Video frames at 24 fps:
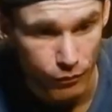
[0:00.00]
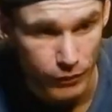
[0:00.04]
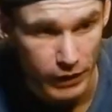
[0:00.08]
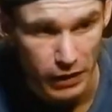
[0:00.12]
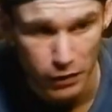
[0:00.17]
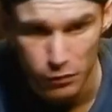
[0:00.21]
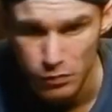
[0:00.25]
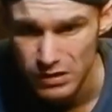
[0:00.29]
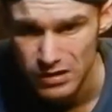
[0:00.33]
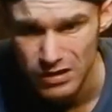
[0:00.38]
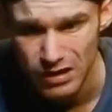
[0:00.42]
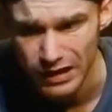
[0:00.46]

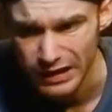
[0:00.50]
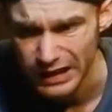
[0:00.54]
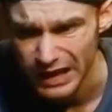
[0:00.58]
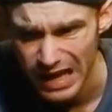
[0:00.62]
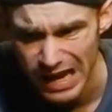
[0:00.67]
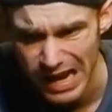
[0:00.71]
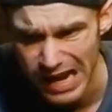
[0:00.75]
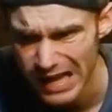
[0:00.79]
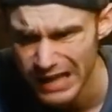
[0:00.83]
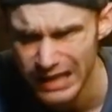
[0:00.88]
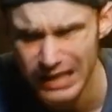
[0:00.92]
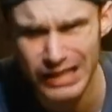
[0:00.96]
It was like
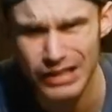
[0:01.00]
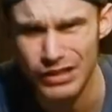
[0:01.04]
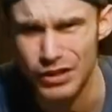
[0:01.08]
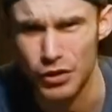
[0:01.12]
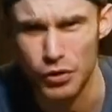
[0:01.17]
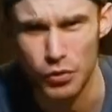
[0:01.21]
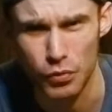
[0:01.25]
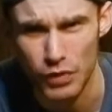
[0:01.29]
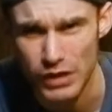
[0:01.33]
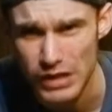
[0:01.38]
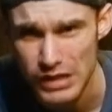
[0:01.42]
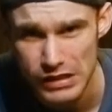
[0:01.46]
80
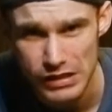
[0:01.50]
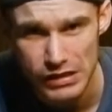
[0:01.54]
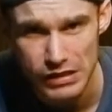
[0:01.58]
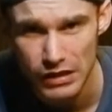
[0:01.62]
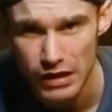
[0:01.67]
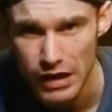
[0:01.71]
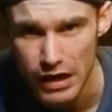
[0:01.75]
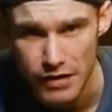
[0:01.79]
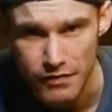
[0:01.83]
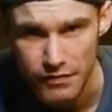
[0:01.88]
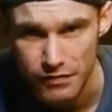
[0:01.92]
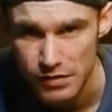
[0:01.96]
degrees
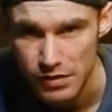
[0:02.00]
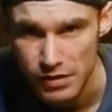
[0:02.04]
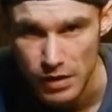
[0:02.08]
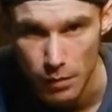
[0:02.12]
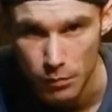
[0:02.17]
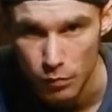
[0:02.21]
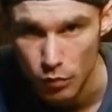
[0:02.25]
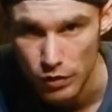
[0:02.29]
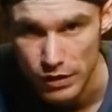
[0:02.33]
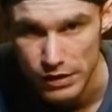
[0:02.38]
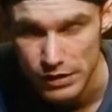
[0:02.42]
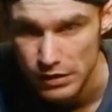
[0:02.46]
today for
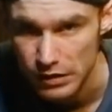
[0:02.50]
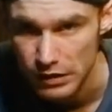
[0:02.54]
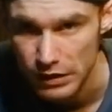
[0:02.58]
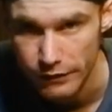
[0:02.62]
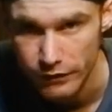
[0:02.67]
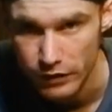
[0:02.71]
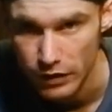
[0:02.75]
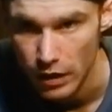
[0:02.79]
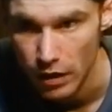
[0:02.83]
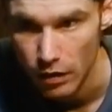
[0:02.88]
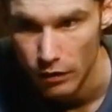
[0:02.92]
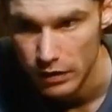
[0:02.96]
some reason,
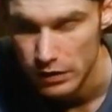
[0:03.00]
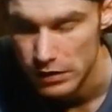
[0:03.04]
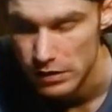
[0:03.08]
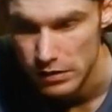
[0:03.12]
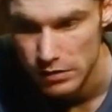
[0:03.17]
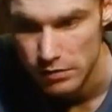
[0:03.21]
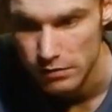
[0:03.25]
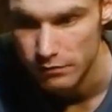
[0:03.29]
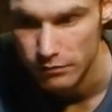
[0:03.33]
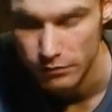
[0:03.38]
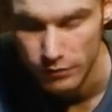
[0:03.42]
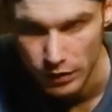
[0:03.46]
even though
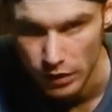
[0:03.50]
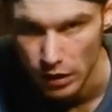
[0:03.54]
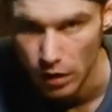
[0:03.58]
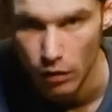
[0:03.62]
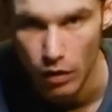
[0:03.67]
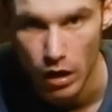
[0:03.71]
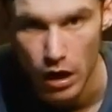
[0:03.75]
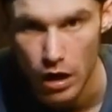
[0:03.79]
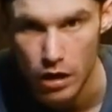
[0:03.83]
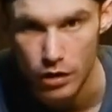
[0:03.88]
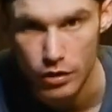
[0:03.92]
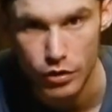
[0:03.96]
it's,
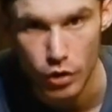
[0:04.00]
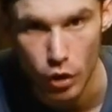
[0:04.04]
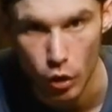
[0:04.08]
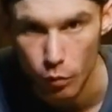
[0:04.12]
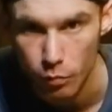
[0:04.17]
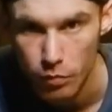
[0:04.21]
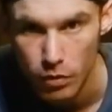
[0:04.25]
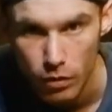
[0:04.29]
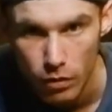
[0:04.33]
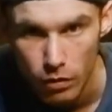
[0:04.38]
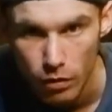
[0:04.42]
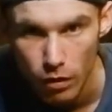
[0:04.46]

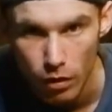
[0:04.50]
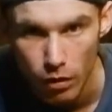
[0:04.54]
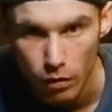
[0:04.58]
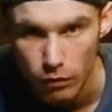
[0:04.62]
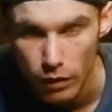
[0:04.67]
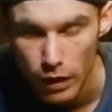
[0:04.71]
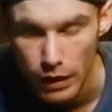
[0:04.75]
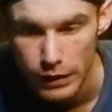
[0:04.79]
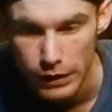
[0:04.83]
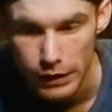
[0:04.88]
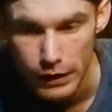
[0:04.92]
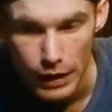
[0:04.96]
October
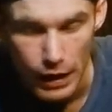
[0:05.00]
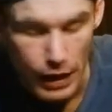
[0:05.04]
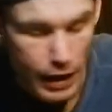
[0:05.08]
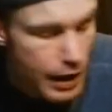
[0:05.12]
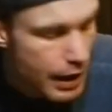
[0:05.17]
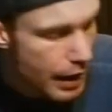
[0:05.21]
already.